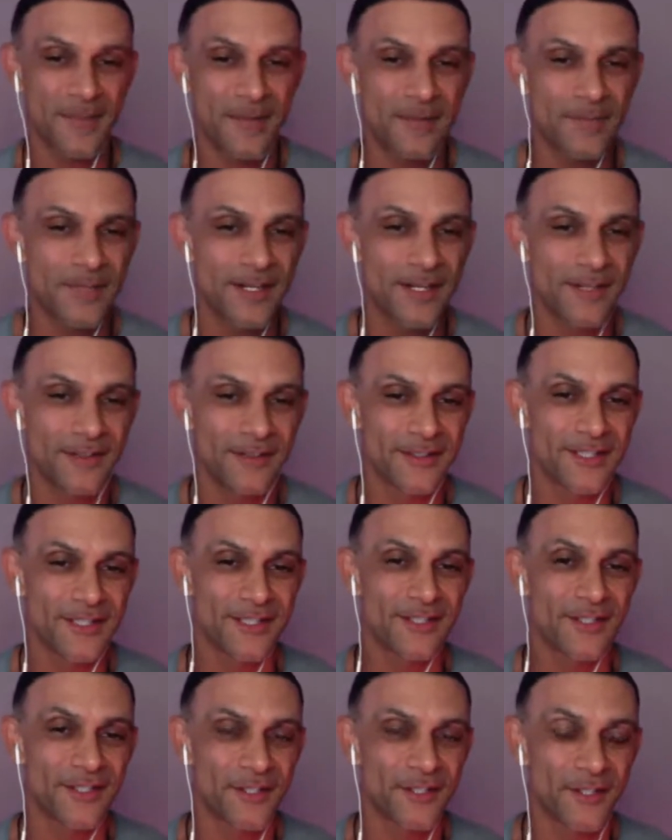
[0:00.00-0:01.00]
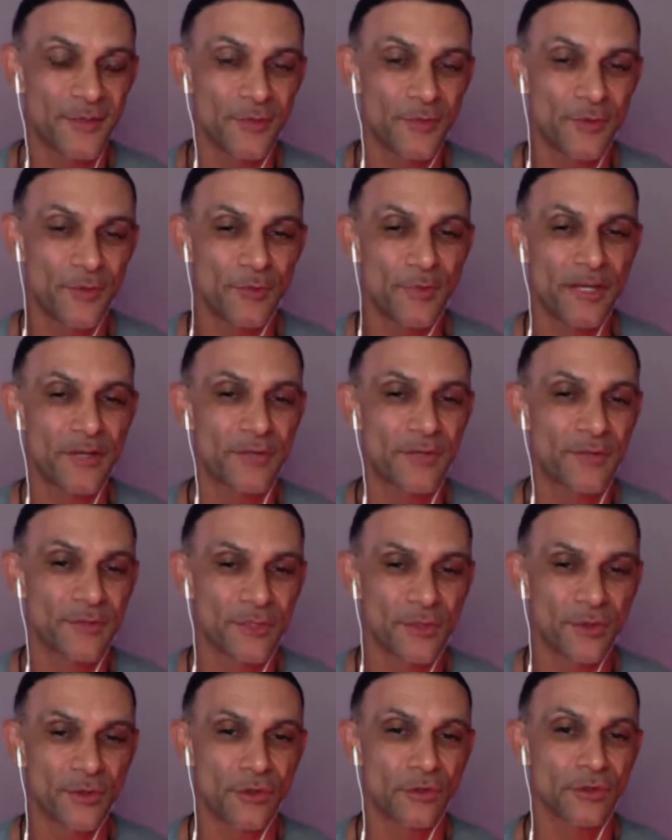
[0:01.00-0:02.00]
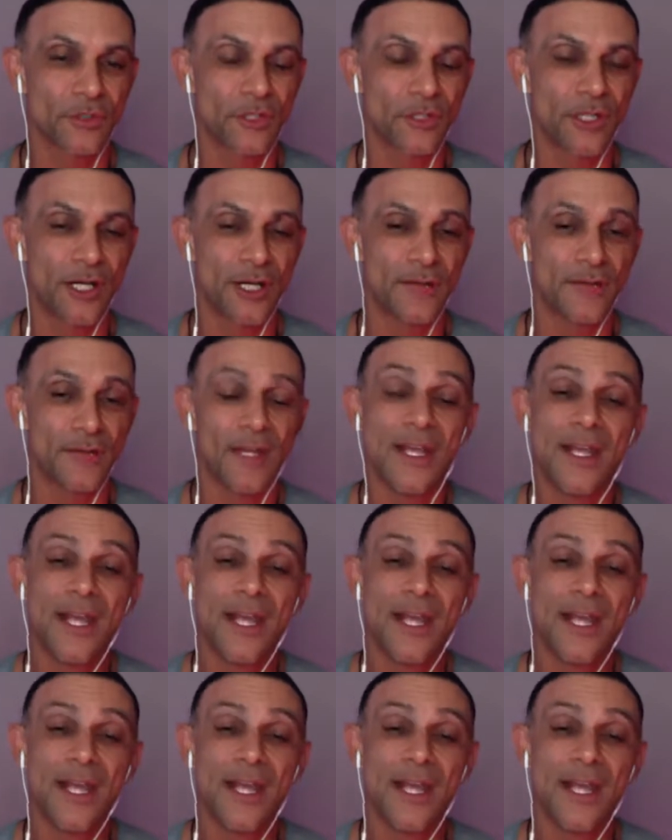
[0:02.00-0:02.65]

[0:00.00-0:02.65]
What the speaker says: up here tonight on Real Men Real Talk Live